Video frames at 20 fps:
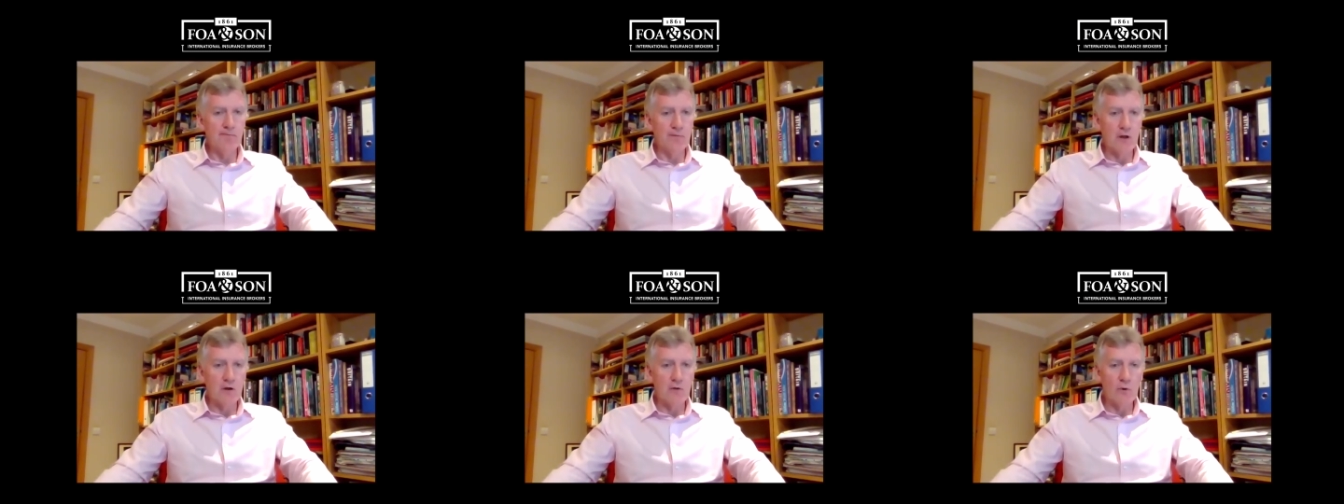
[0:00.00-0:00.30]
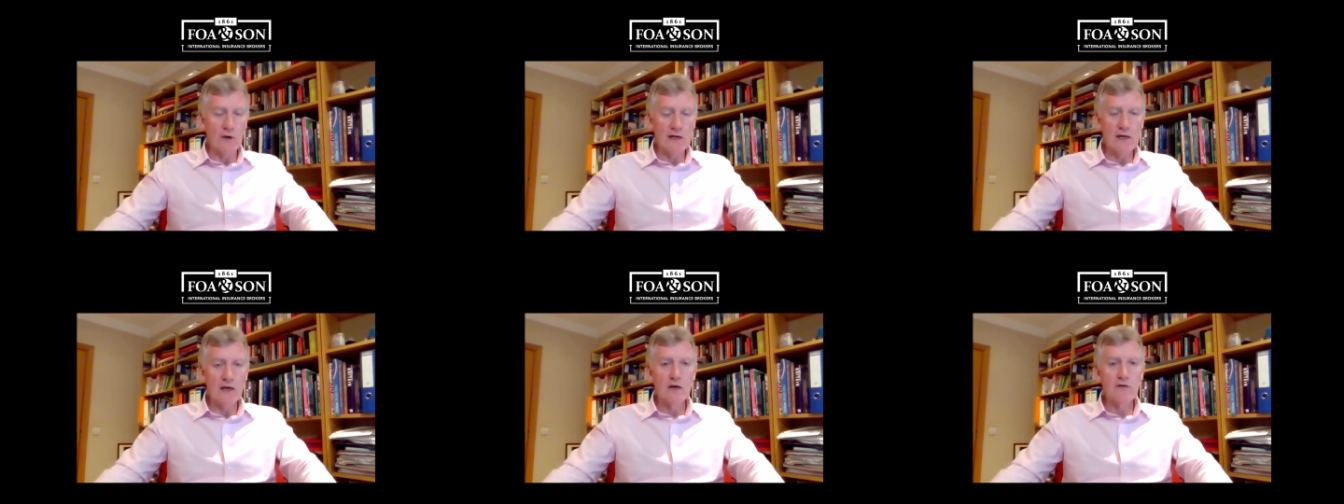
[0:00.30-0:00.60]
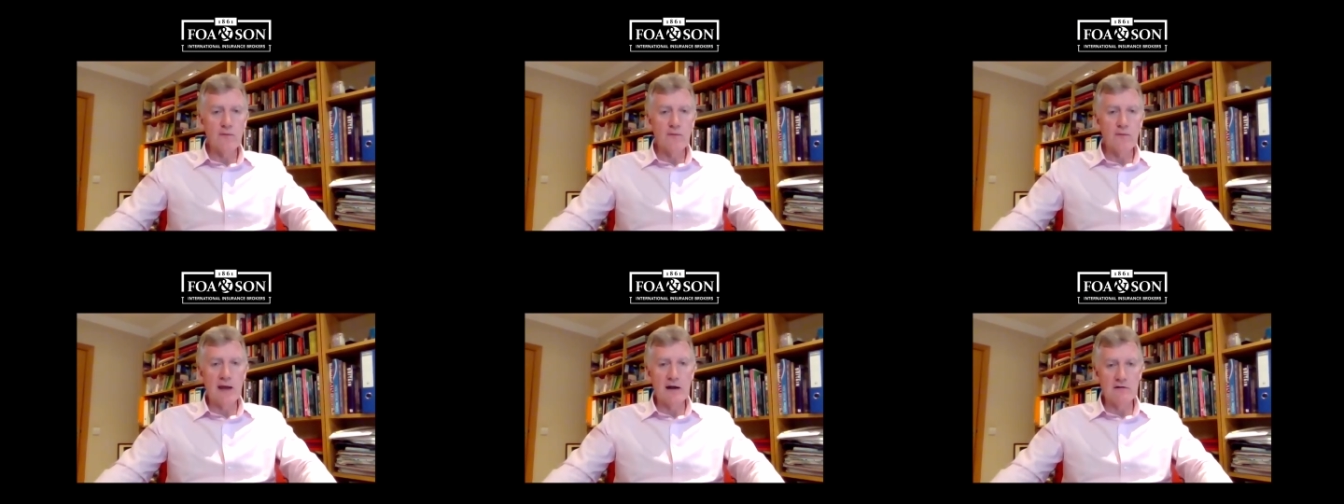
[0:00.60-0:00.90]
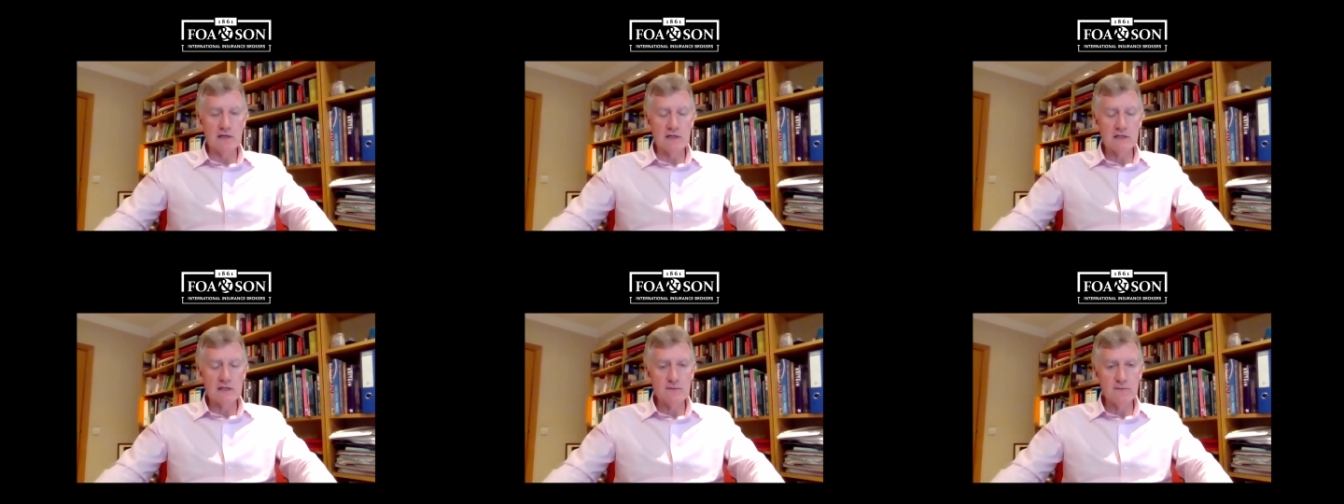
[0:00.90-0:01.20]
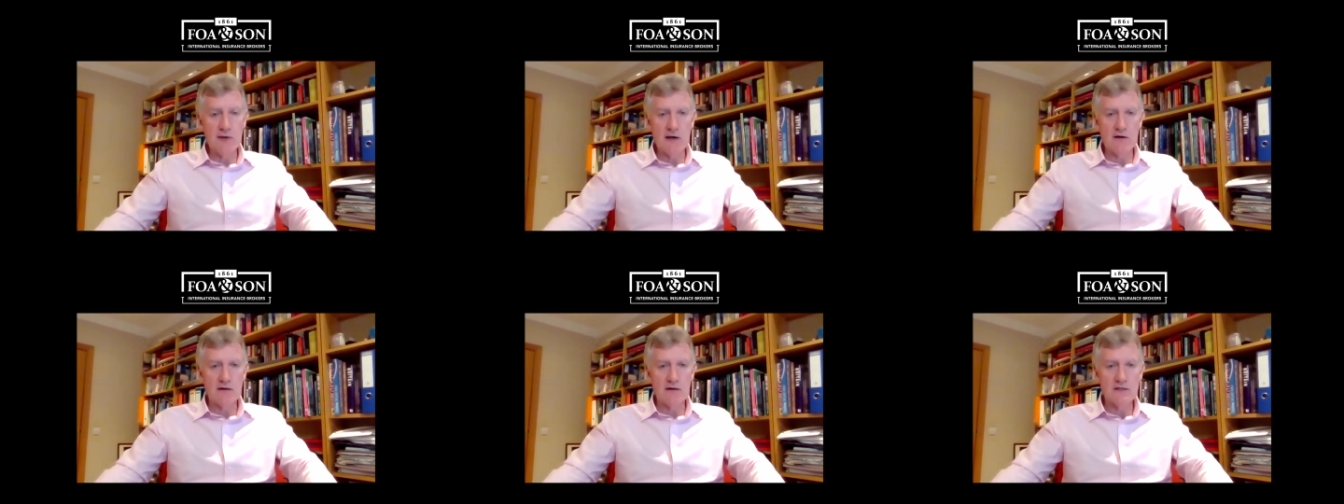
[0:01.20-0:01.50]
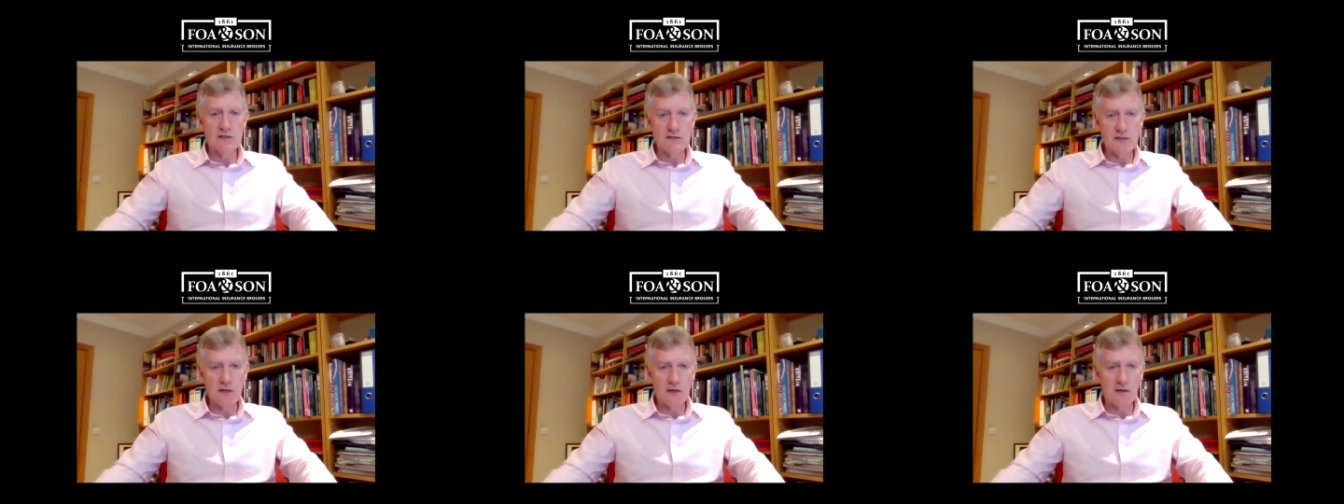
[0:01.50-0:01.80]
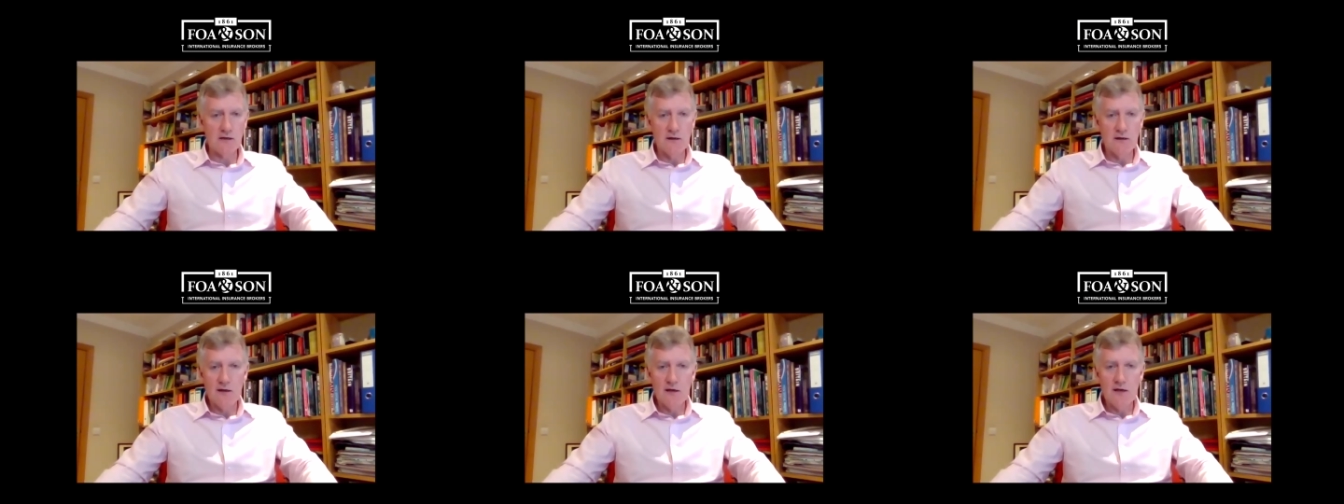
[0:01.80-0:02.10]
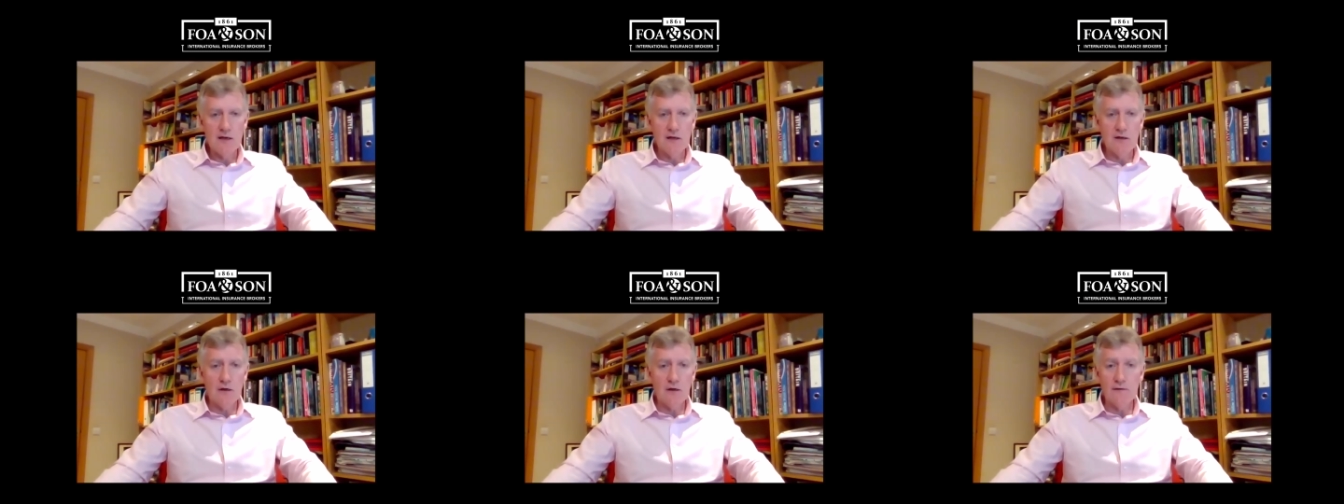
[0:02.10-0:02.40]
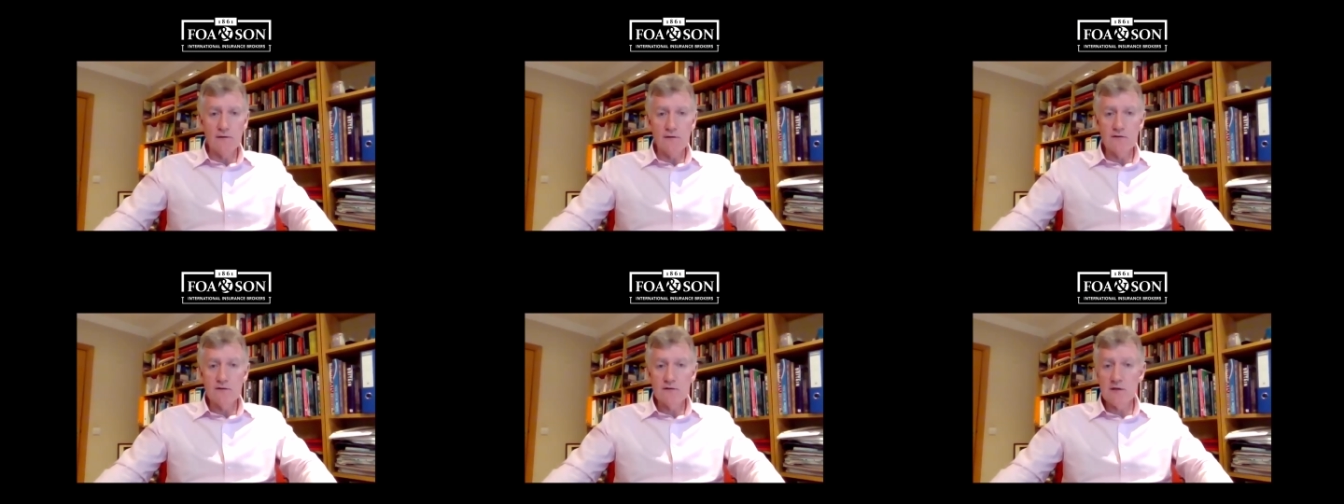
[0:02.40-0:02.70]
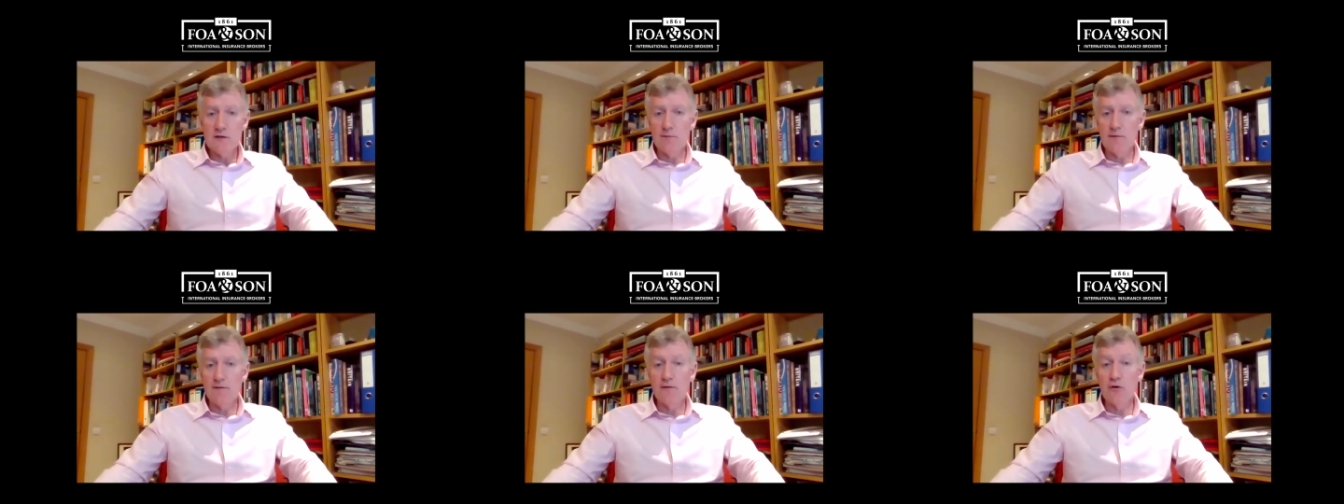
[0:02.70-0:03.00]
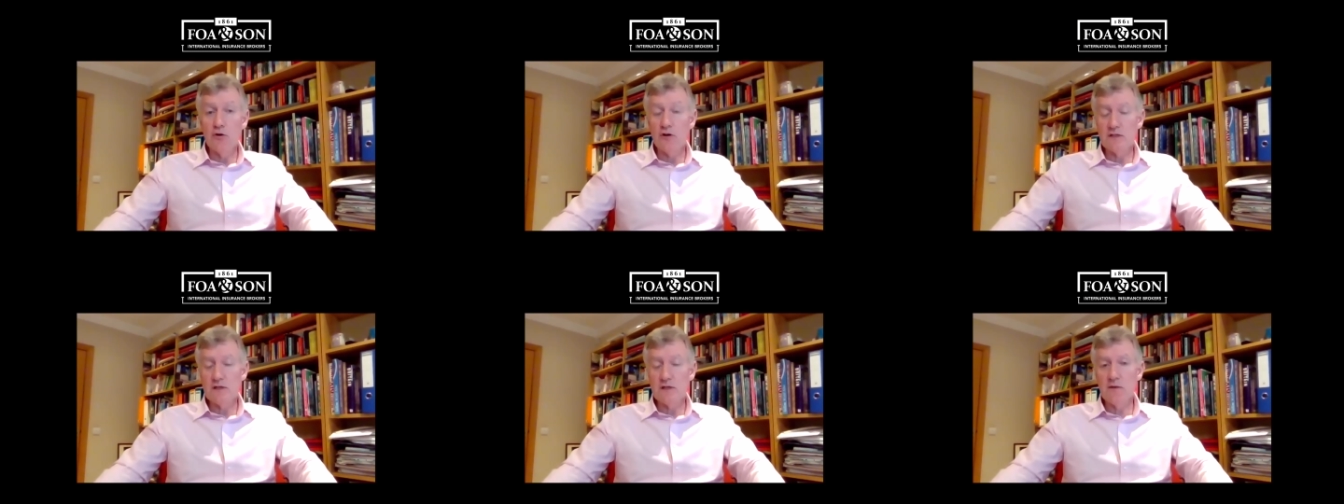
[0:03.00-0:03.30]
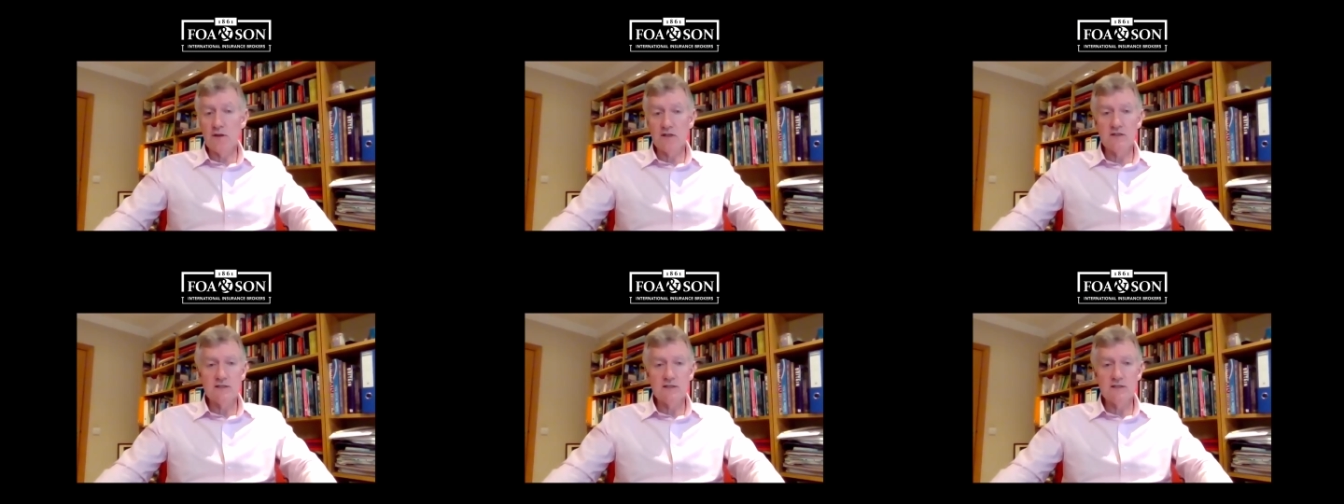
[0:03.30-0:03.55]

we know from our experience that, you know, if you've got something that's